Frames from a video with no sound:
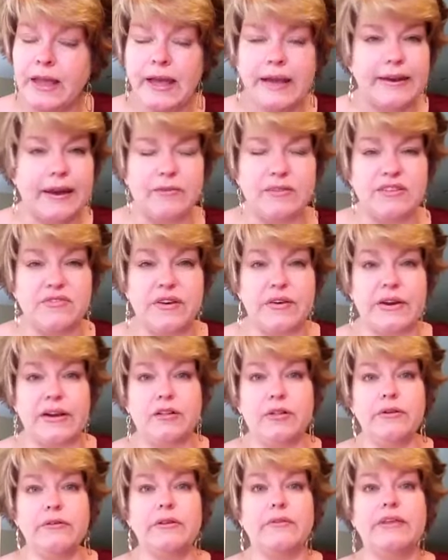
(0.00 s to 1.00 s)
Now, it's very
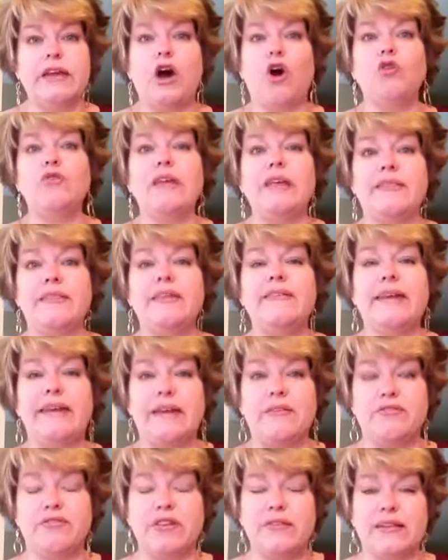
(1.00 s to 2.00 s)
clear that the only thing that
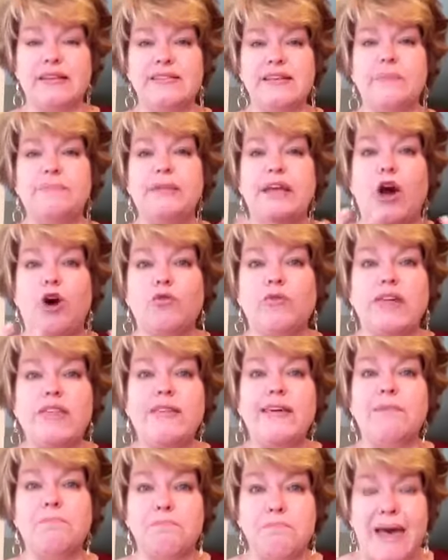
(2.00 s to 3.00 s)
can fill us up, the only
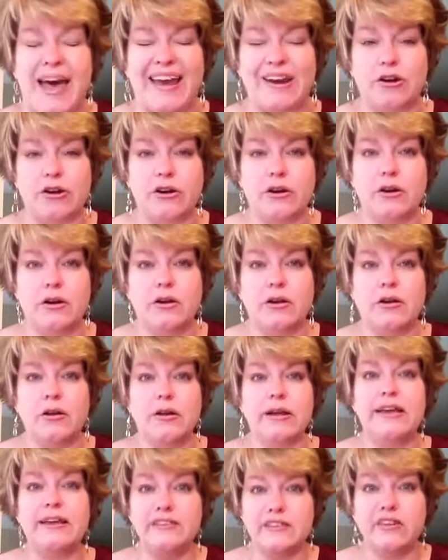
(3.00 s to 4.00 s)
thing better,
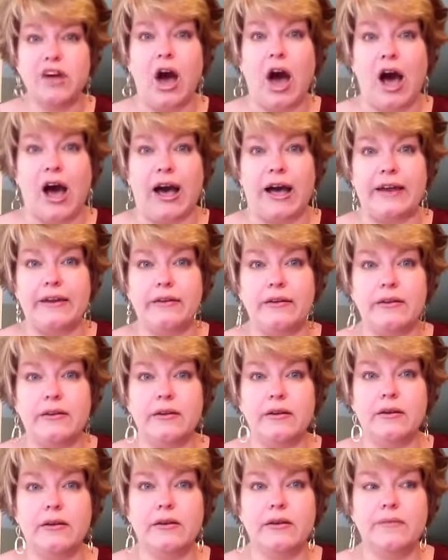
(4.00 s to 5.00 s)
is God.
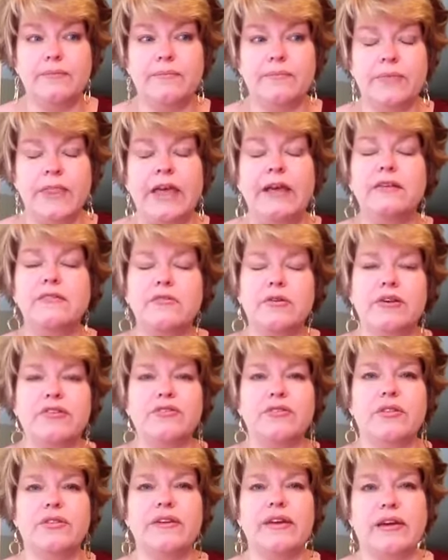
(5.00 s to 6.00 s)
So
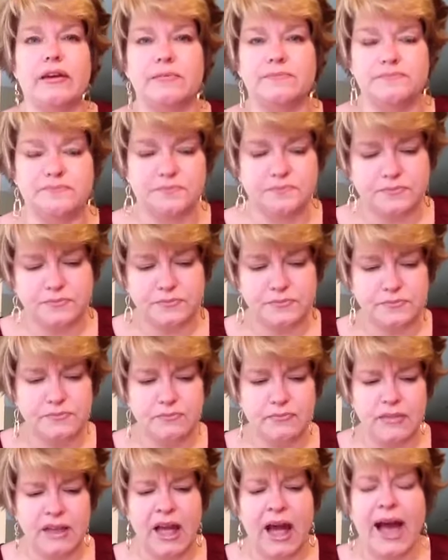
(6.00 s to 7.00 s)
here's the thing.
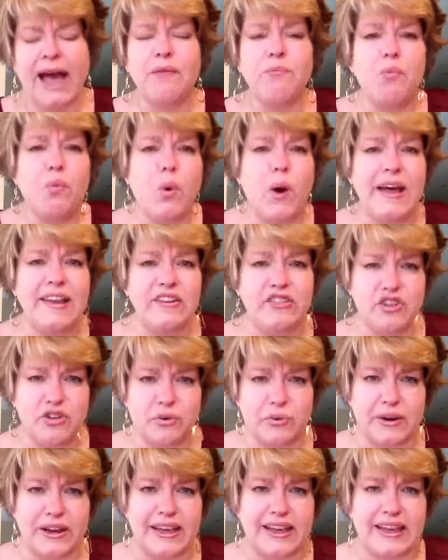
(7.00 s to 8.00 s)
I'm
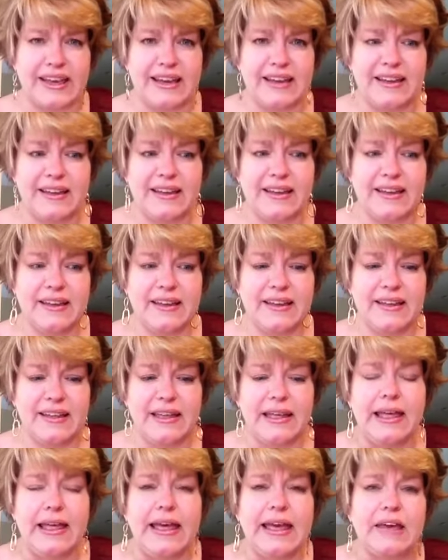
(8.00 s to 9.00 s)
wondering
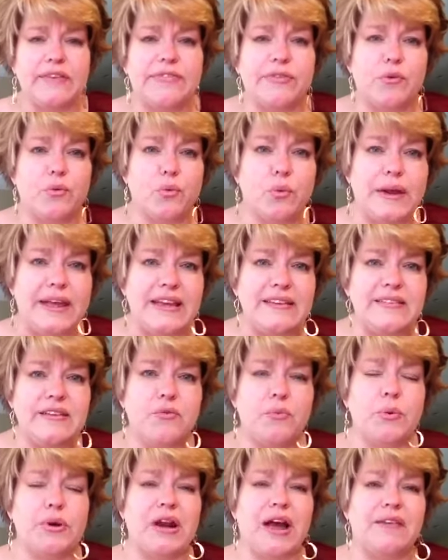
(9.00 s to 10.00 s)
if the
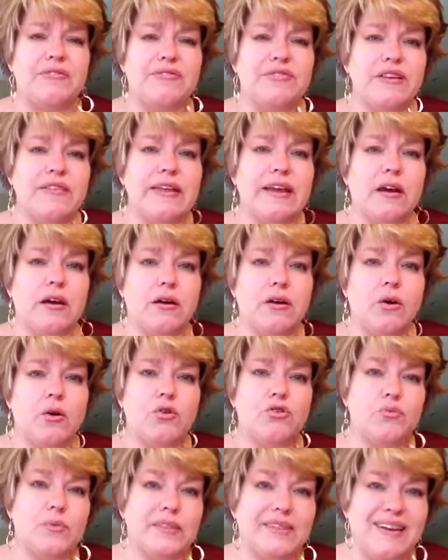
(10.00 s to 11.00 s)
reason we're not filling our
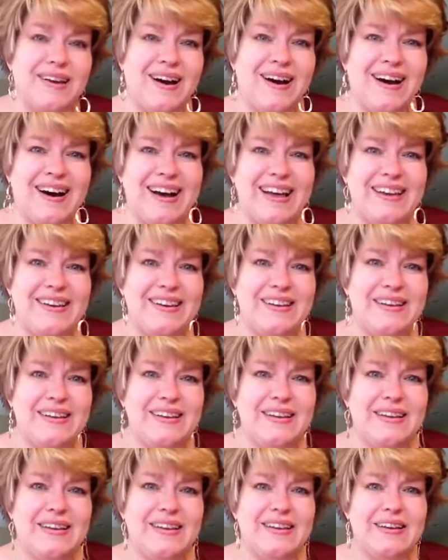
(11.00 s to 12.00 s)
holes with God
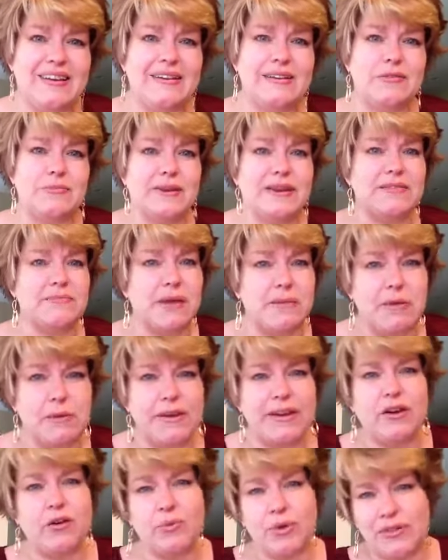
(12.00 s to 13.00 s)
is because maybe
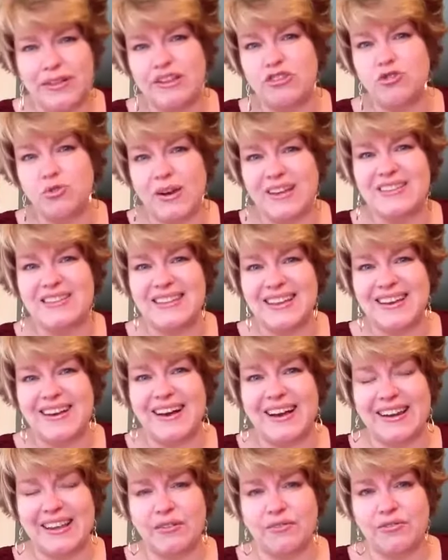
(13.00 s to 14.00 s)
we don't really trust that
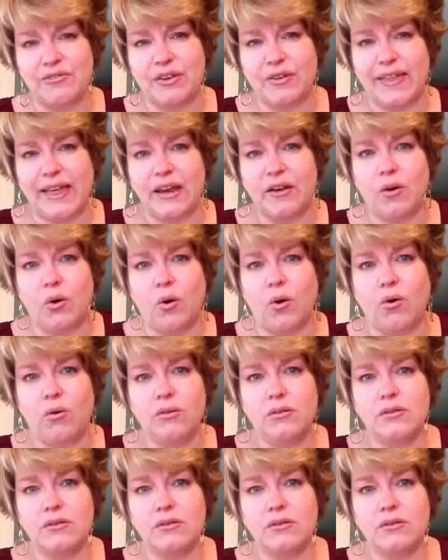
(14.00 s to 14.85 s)
God can fill that hole.